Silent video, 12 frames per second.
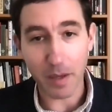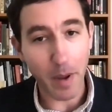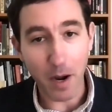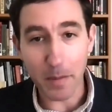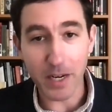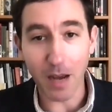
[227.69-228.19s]
They
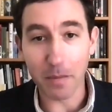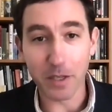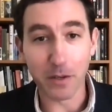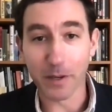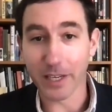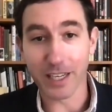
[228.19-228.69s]
may or may not be
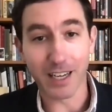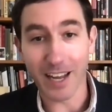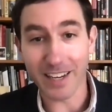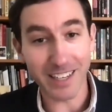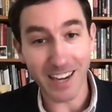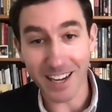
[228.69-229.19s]
doing it.
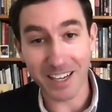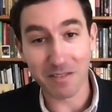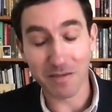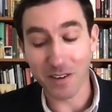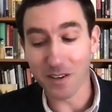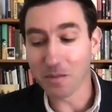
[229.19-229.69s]
I cannot
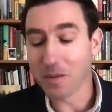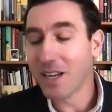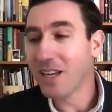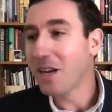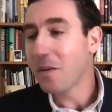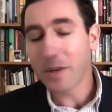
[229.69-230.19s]
confirm.
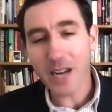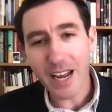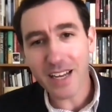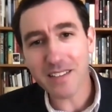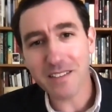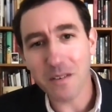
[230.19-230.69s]
But I
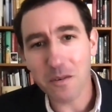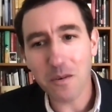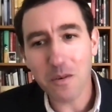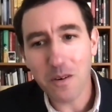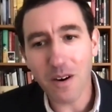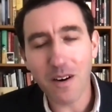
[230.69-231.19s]
asked,
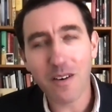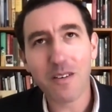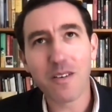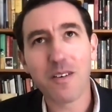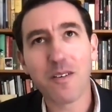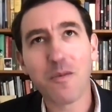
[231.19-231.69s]

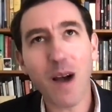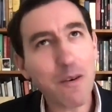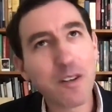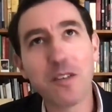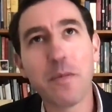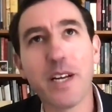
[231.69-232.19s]
why
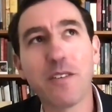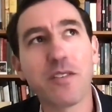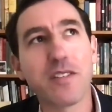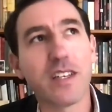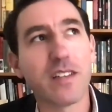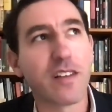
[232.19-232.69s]
would you be
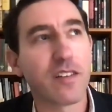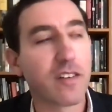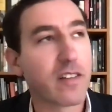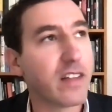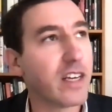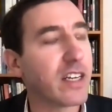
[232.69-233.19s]
interested in such
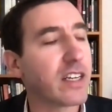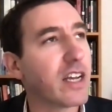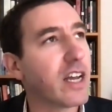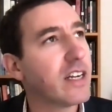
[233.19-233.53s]
a thing?